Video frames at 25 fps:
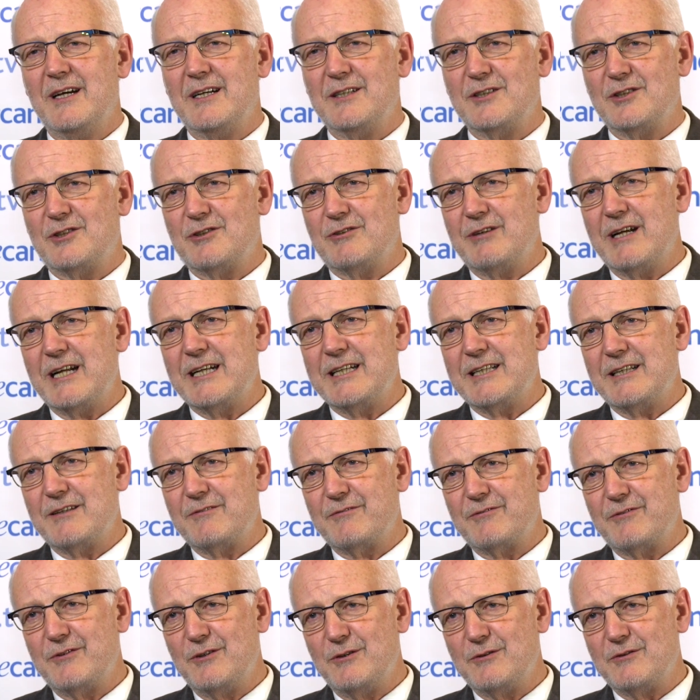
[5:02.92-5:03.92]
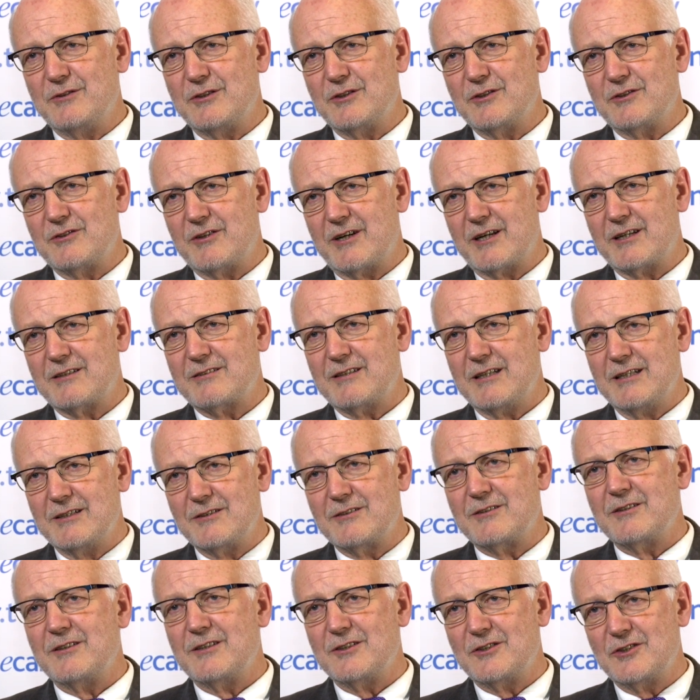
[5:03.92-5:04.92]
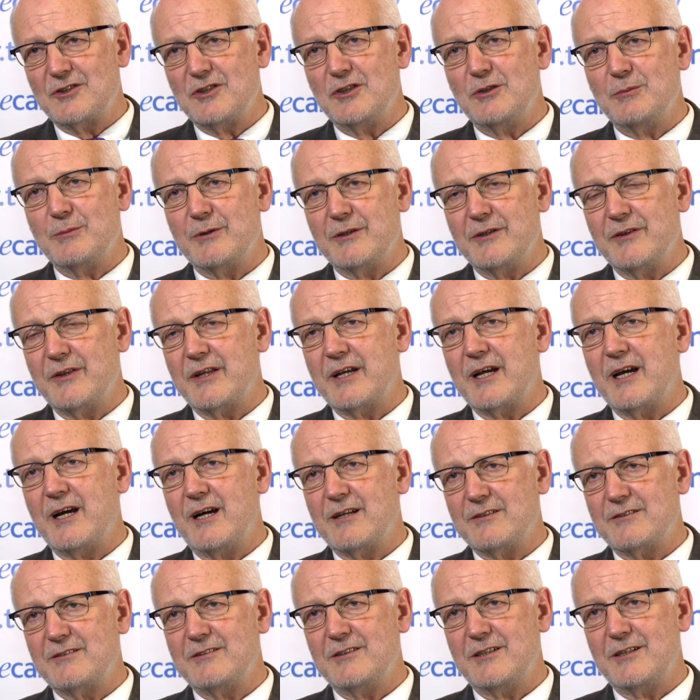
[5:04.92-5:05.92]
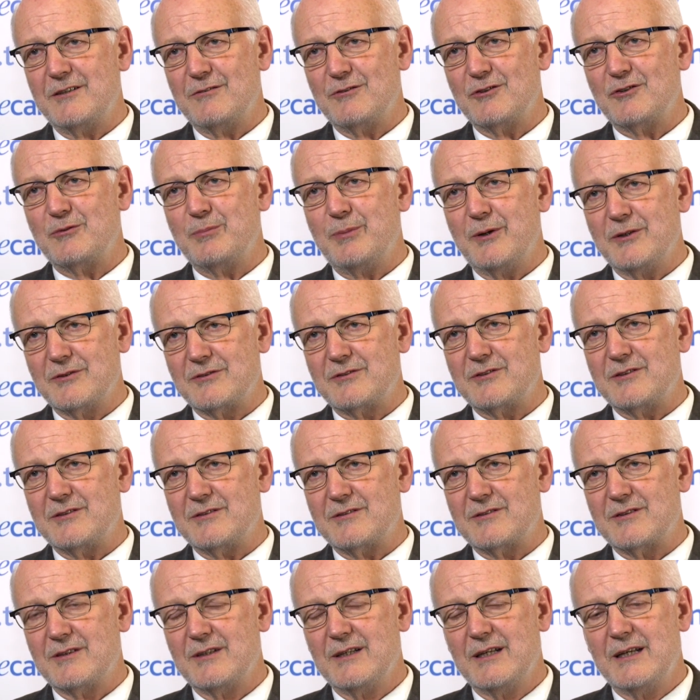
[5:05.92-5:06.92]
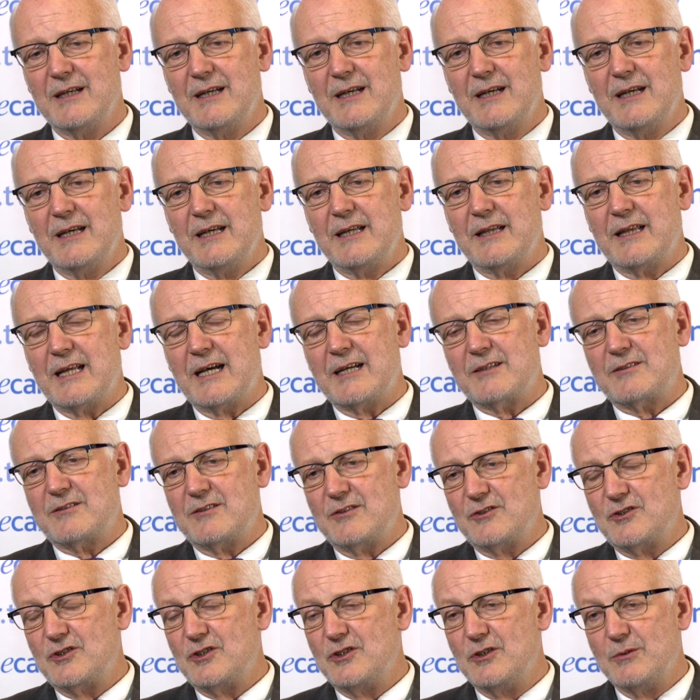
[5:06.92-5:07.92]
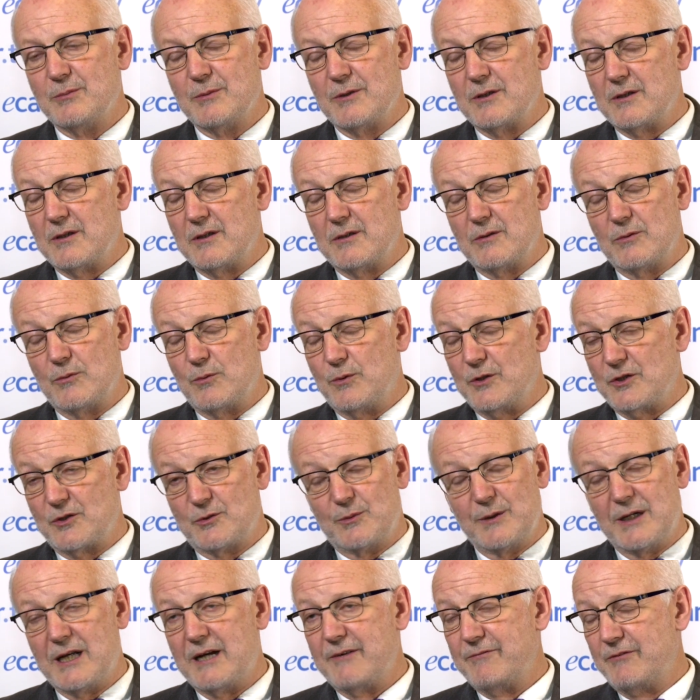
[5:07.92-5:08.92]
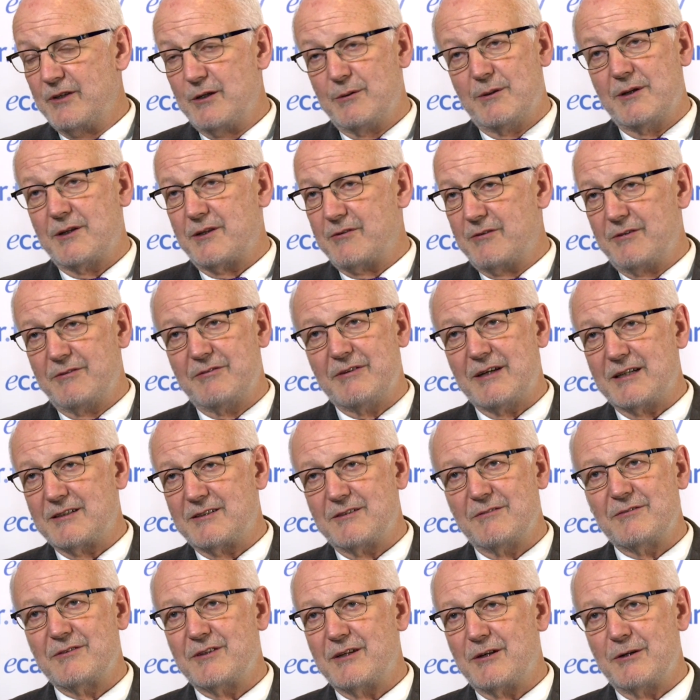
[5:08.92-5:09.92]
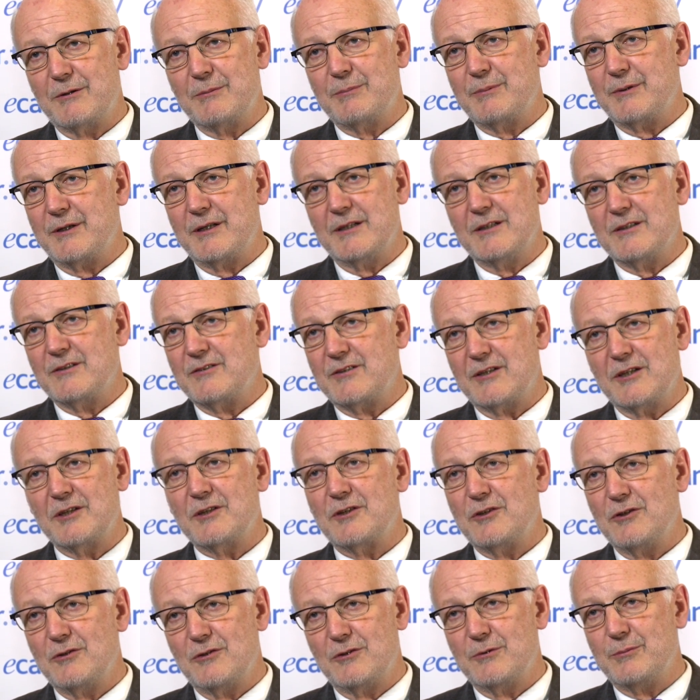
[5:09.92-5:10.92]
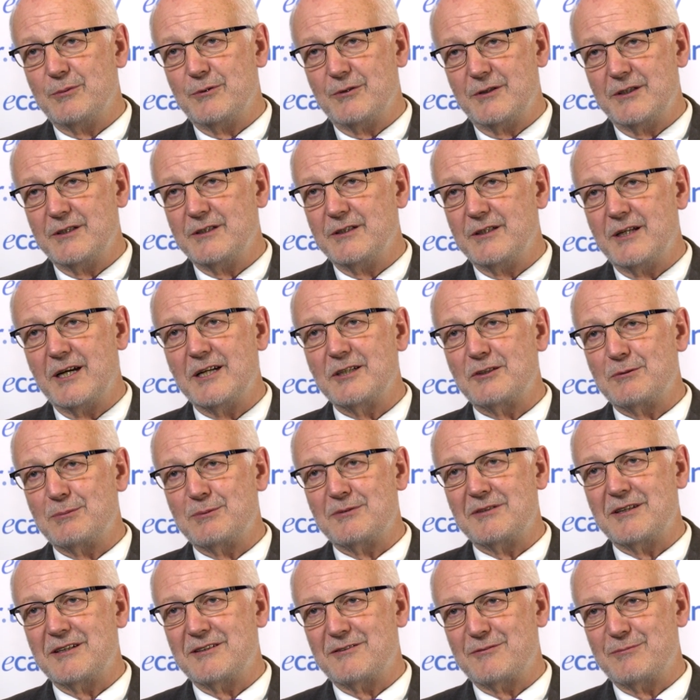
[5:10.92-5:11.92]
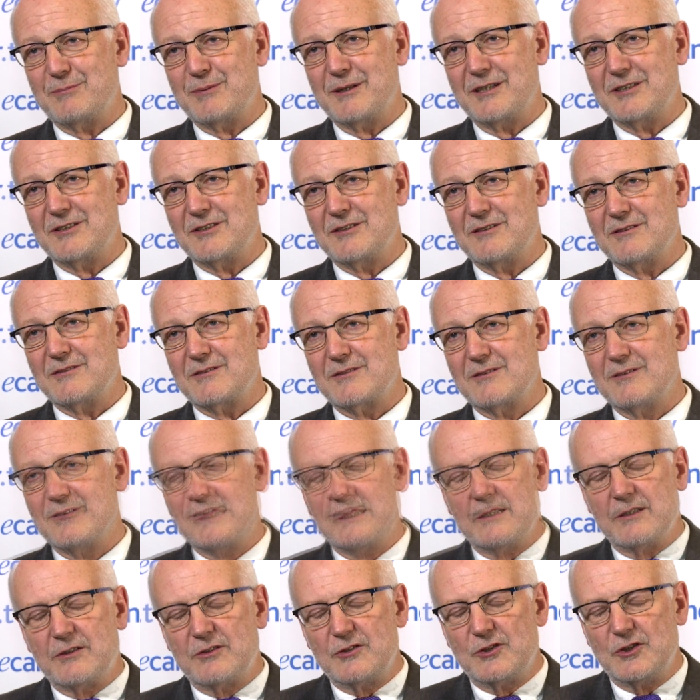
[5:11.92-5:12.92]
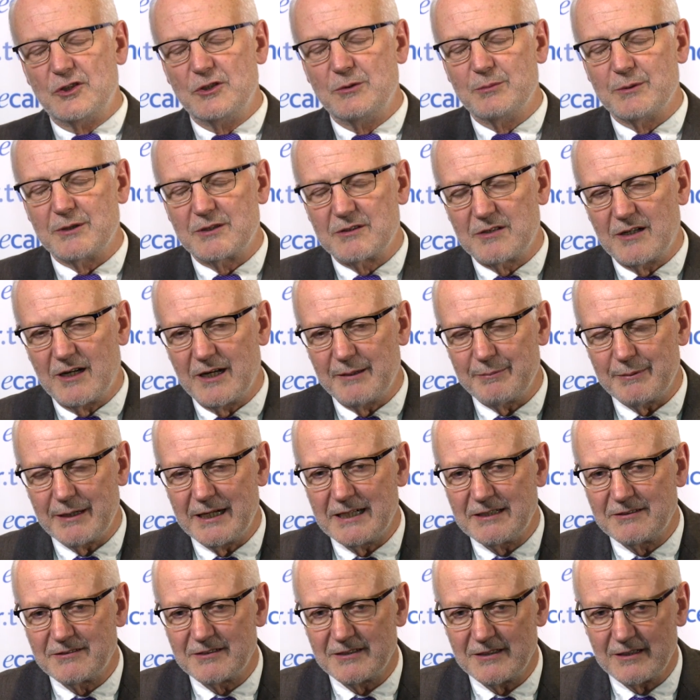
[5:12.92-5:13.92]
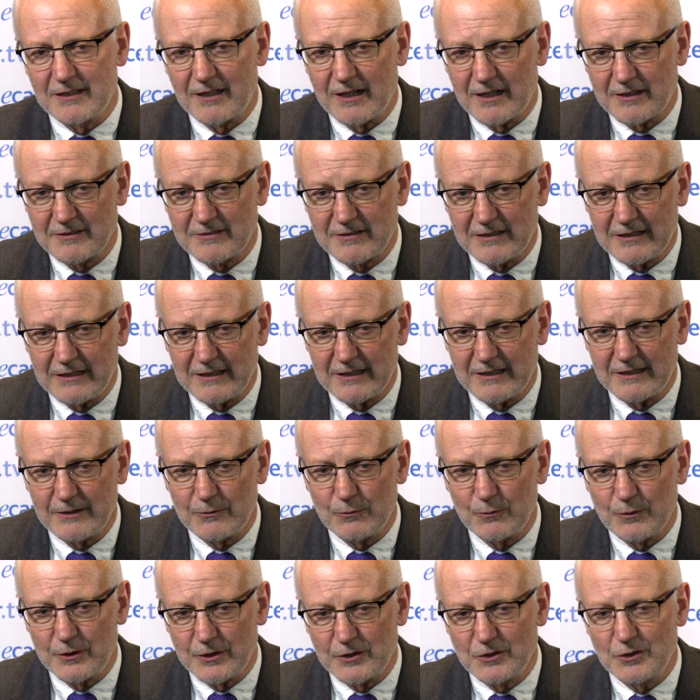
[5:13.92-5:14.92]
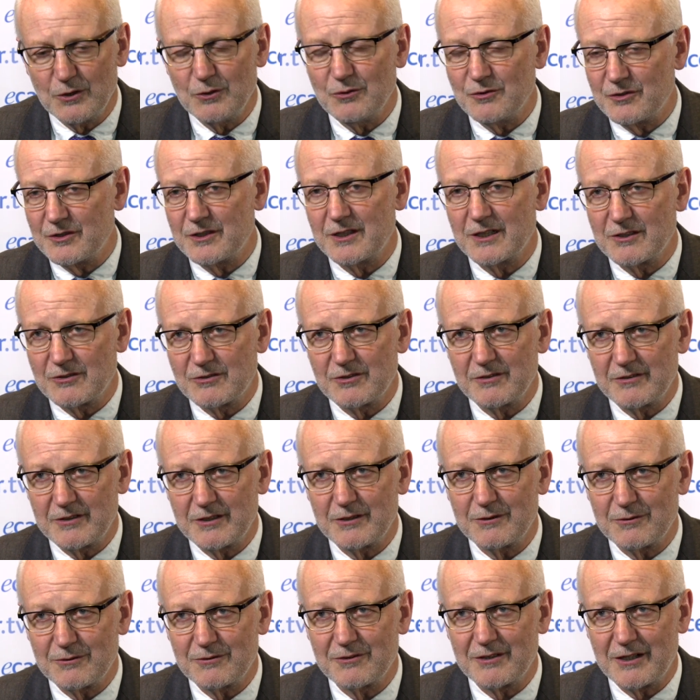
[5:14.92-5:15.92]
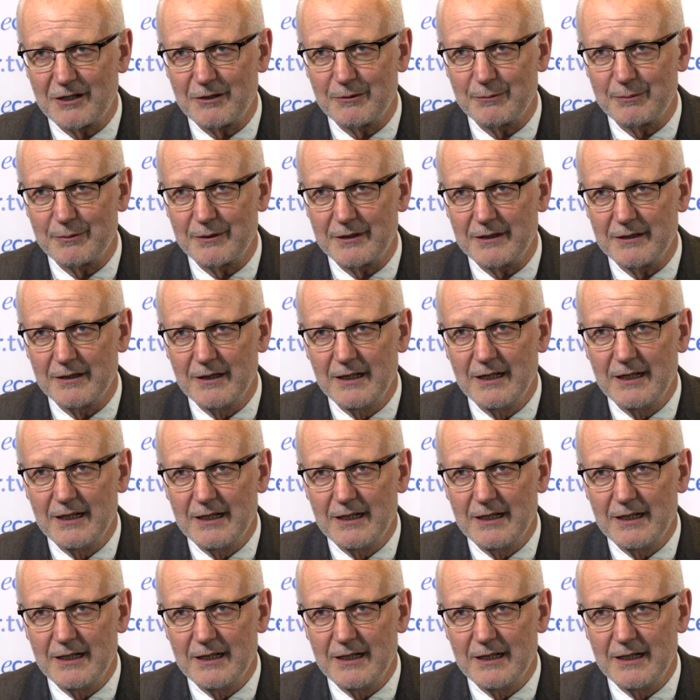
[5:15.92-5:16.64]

and directly infusing drugs into the tumour, and they are seeing responses. That's a tumour which we have no other effective therapy and is incurable in ninety percent of patients. The tumour type A T R T, we're using intrathecal therapy